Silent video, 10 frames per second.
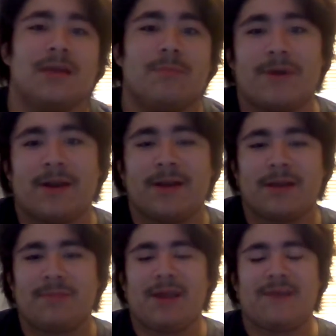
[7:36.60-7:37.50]
brighten
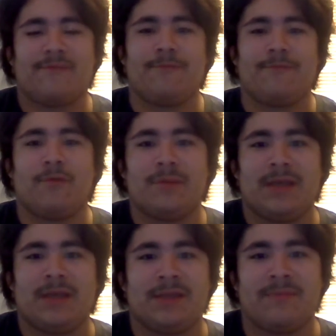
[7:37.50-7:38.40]
up every room
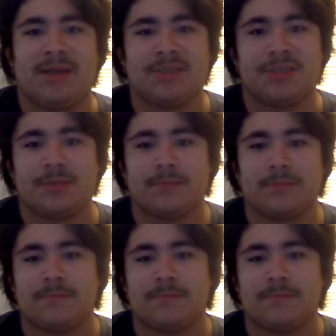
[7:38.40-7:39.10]
in the mansion.